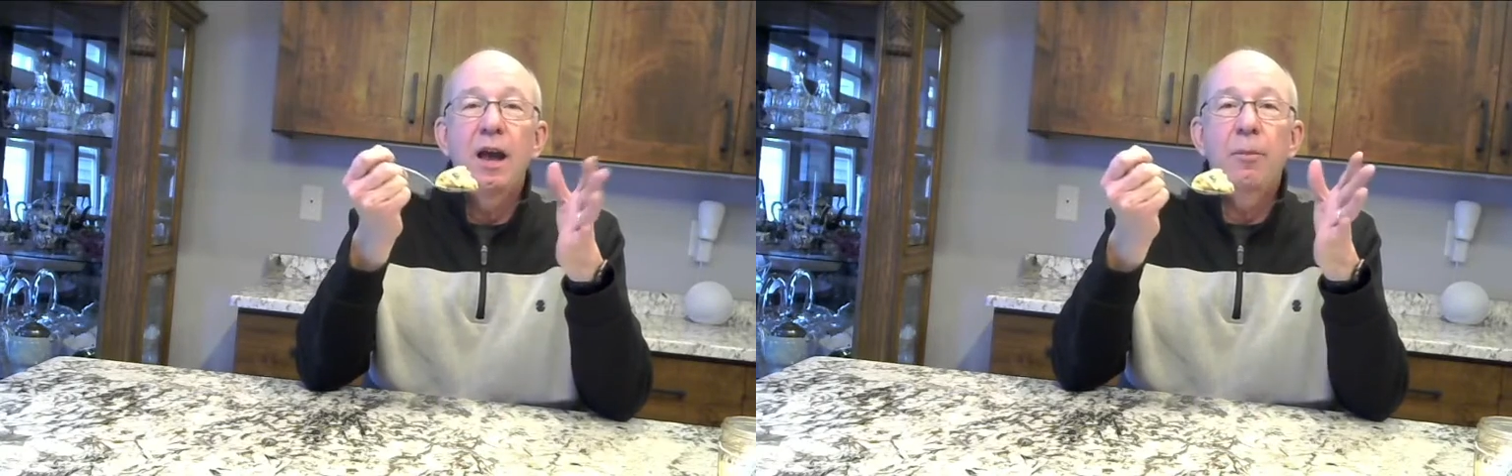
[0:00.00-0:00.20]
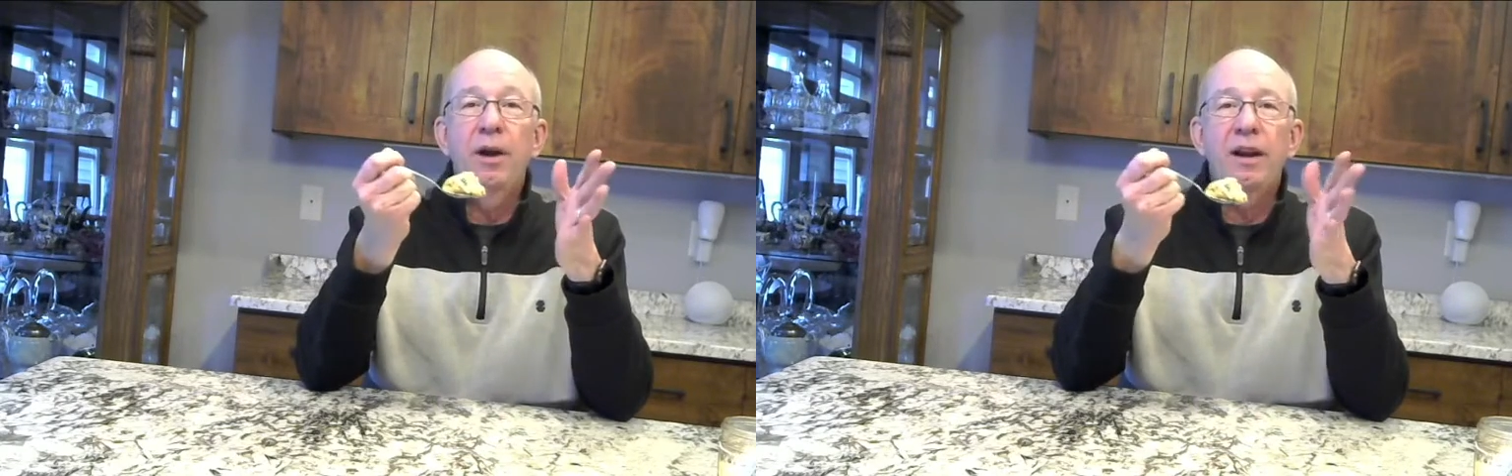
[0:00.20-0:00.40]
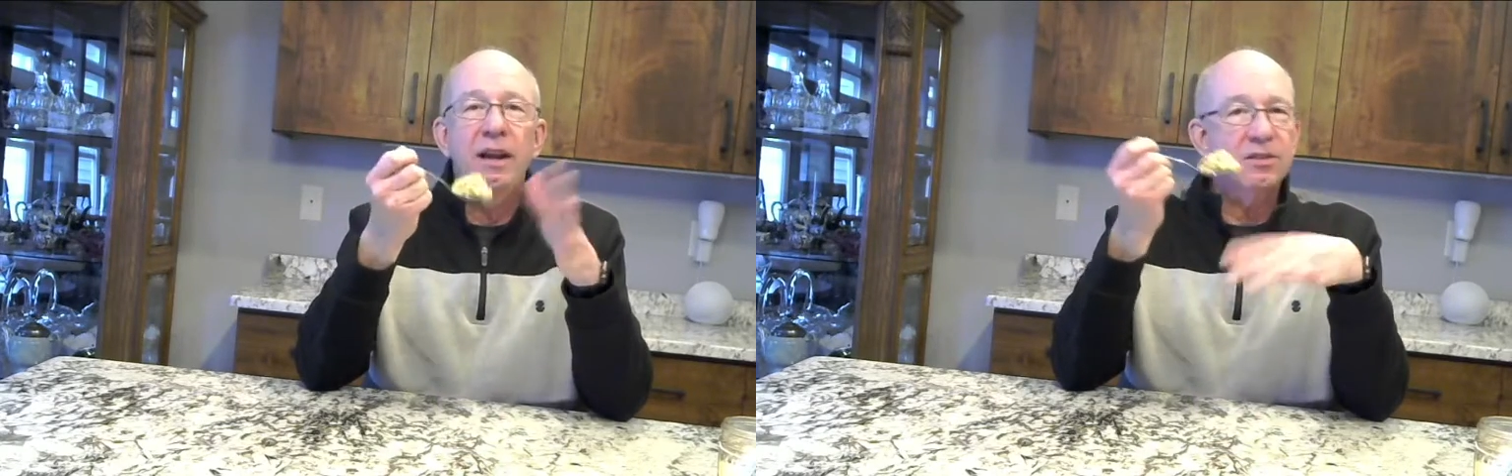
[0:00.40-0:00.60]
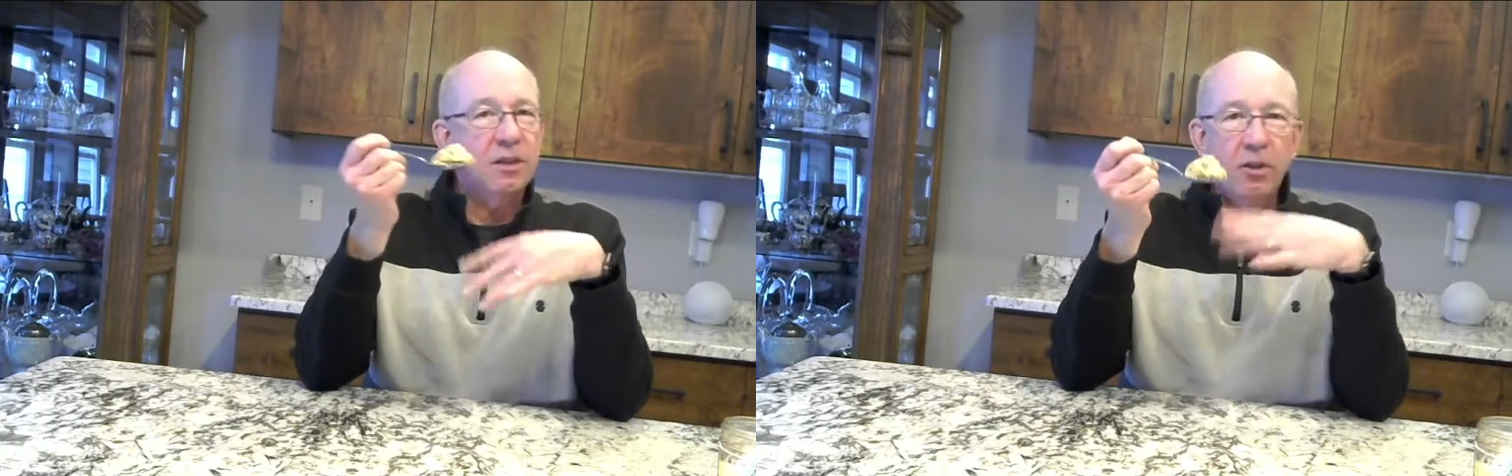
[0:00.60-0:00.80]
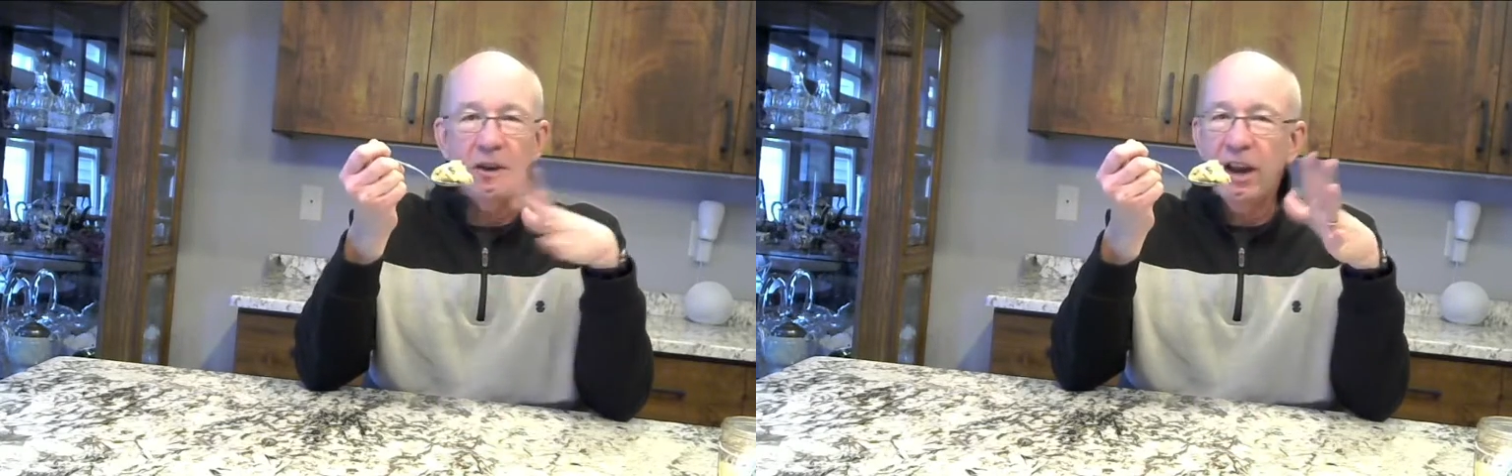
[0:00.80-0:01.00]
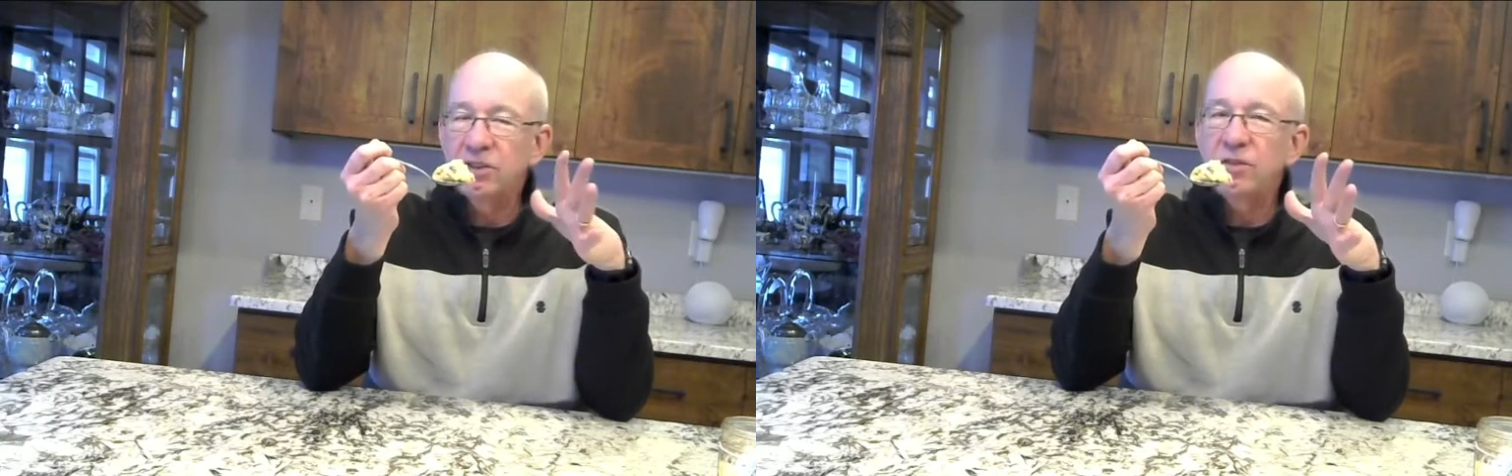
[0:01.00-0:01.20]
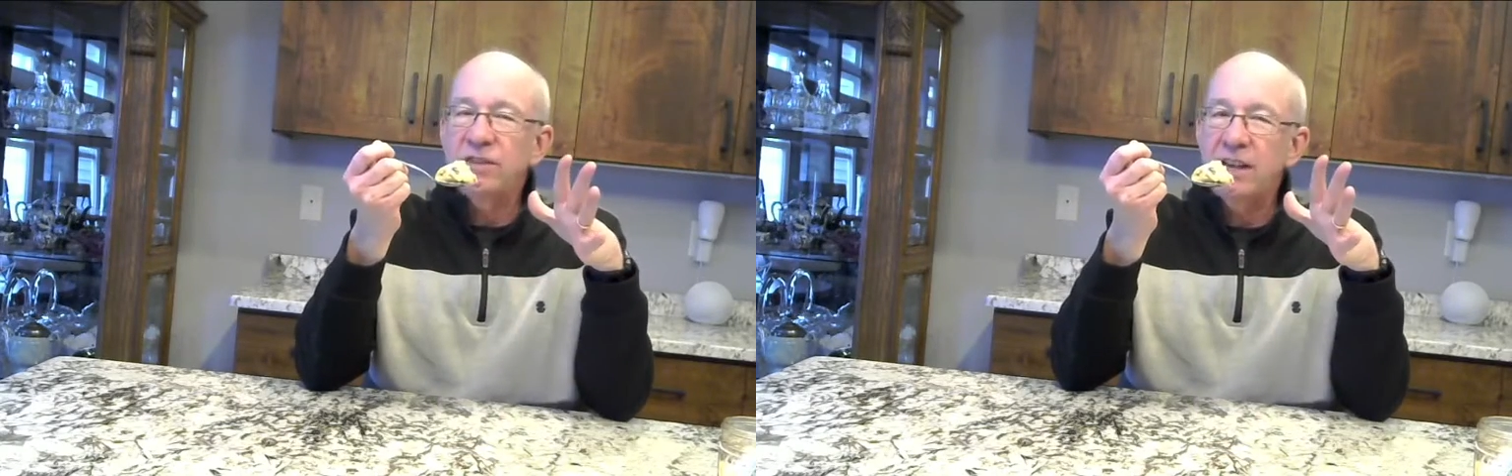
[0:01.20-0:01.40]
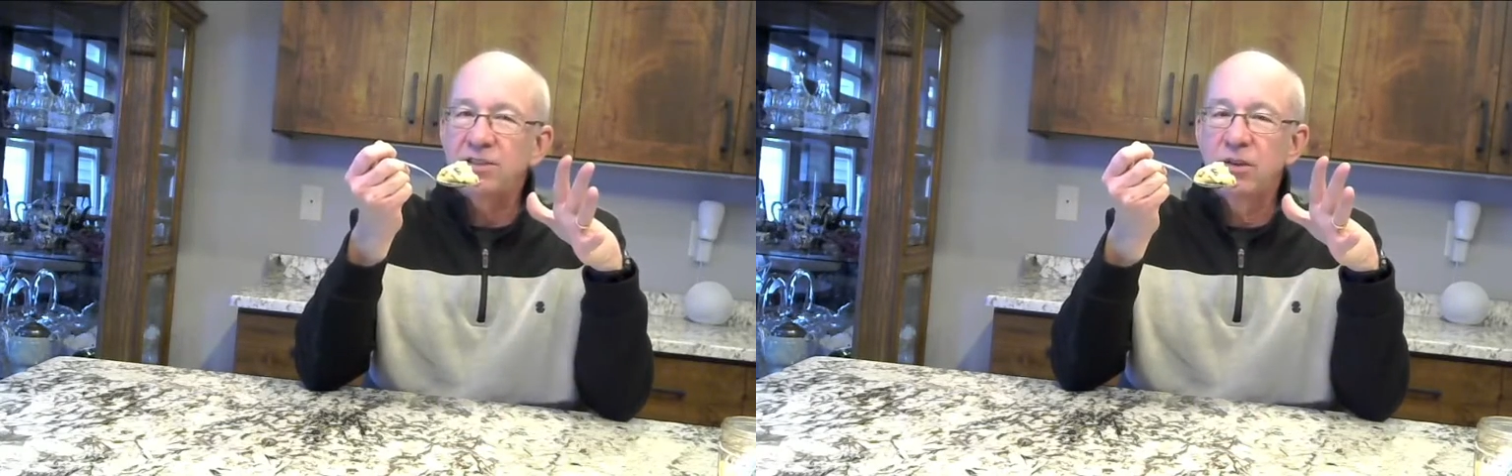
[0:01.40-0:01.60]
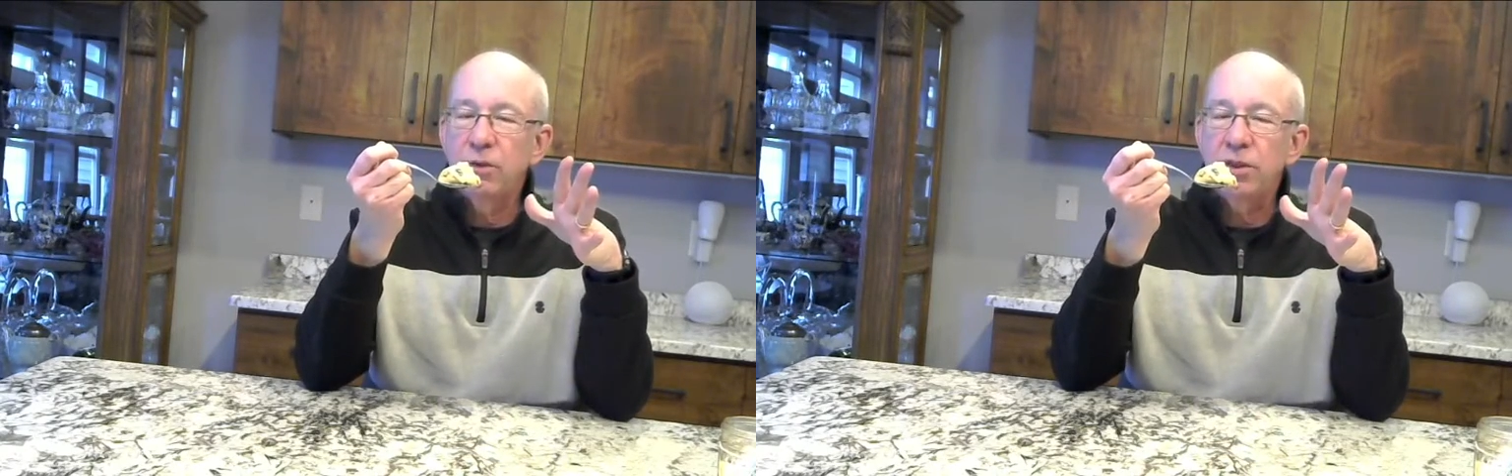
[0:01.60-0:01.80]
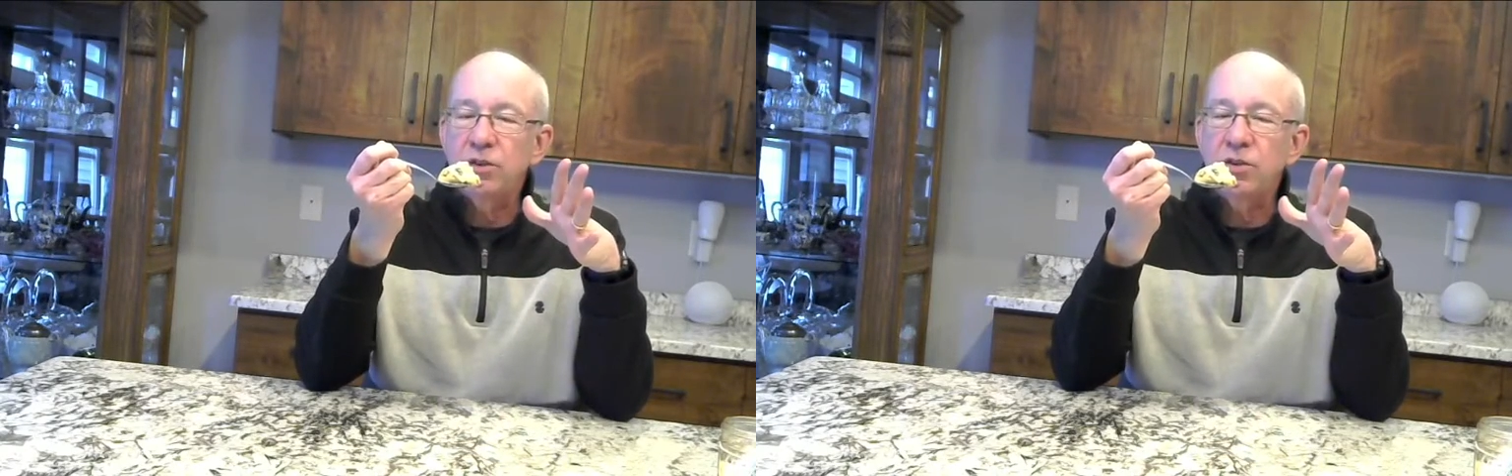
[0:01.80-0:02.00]
but it has other kinds of tastes in
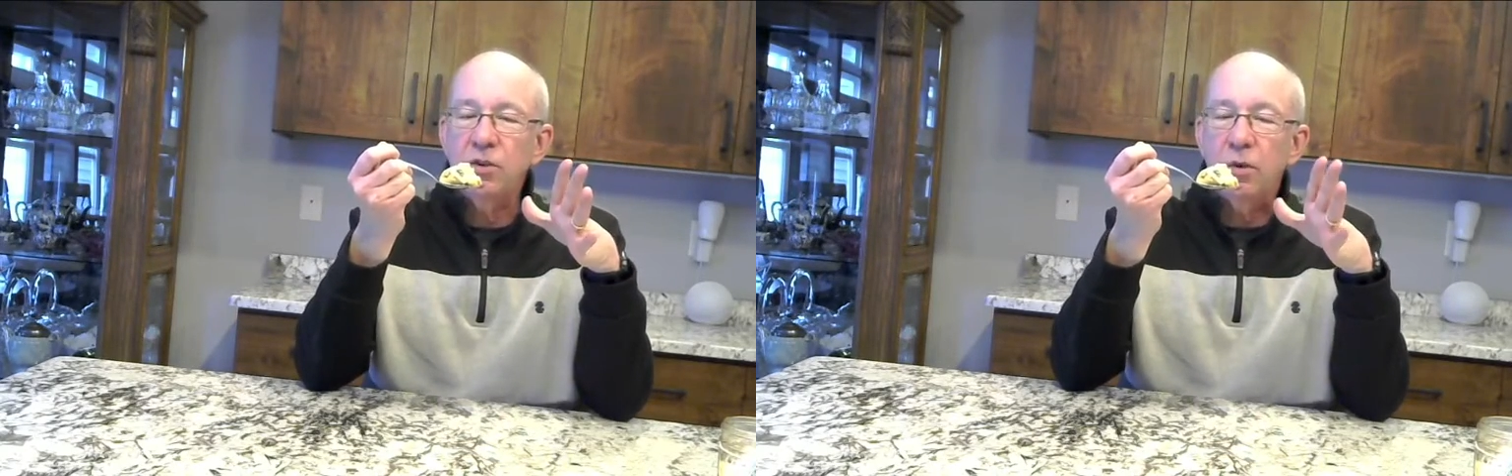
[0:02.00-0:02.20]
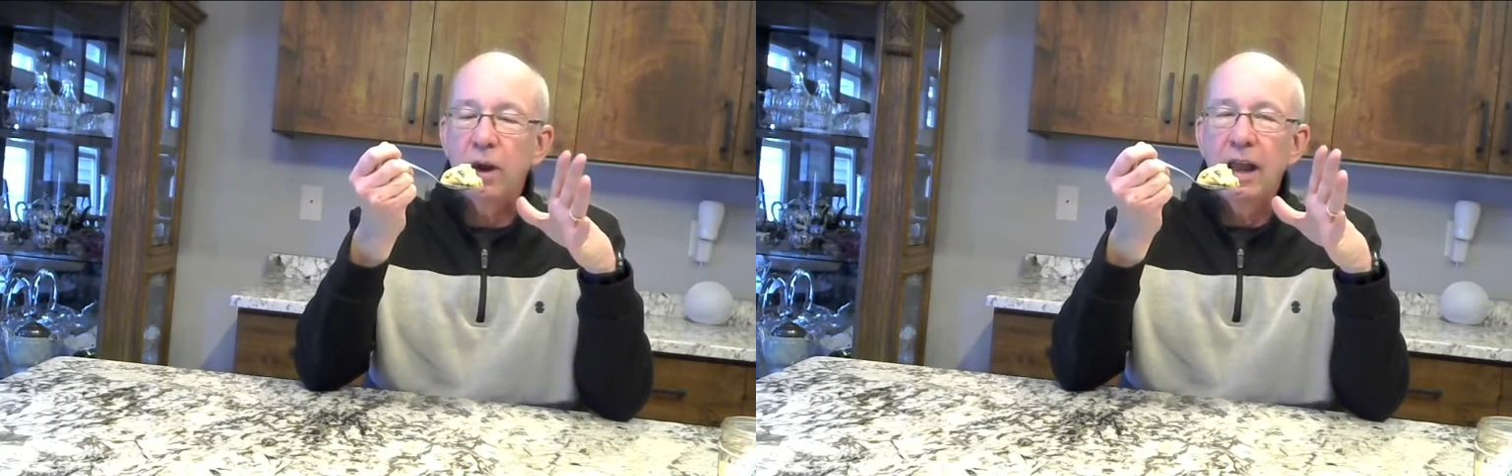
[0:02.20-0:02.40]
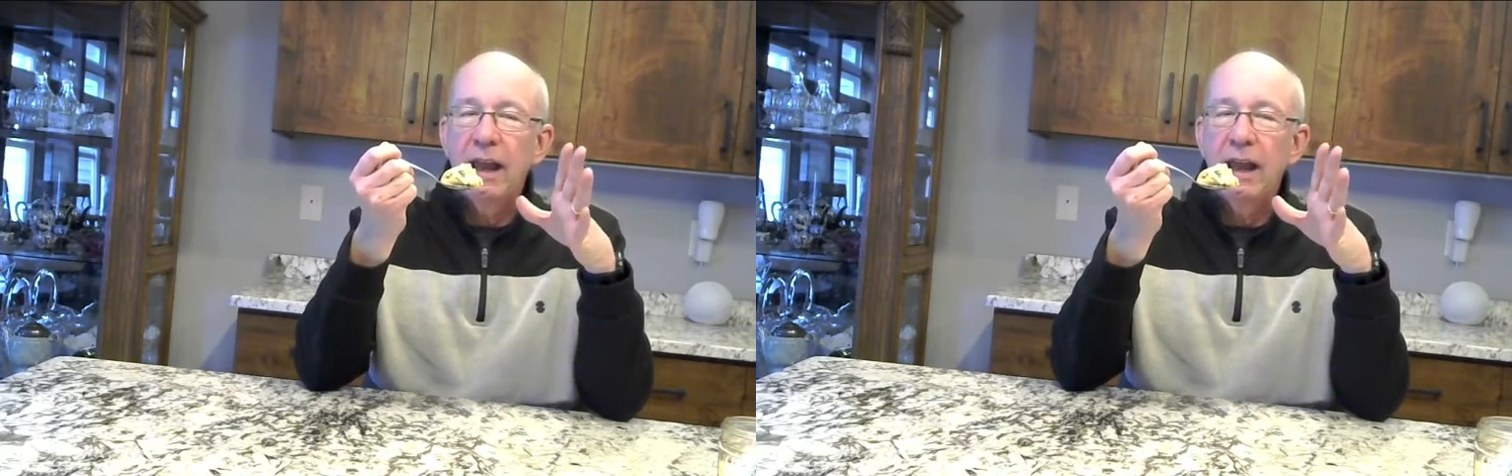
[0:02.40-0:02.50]
with it too.